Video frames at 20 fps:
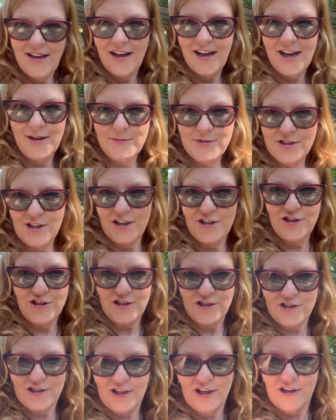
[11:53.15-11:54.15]
I'm such a
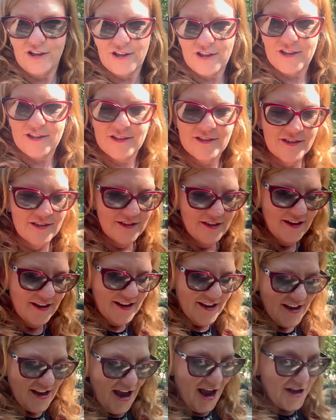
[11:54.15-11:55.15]
sucker.
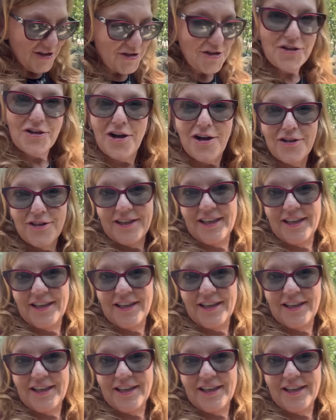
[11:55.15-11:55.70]
I took all the